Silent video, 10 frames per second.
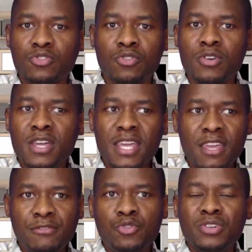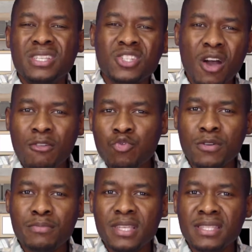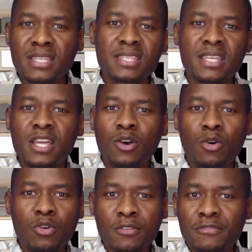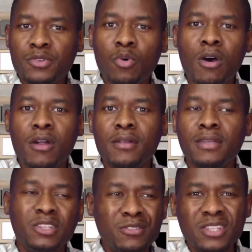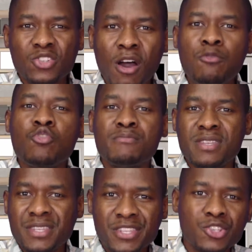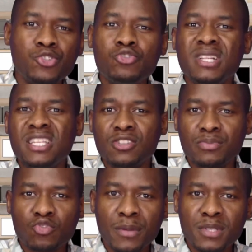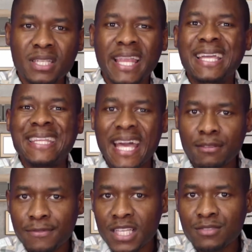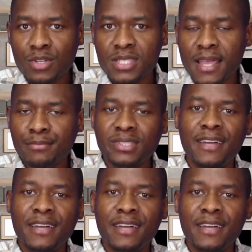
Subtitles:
So if you're in a software business, or if you are, in the software business is usually a subscription, like Netflix, for example.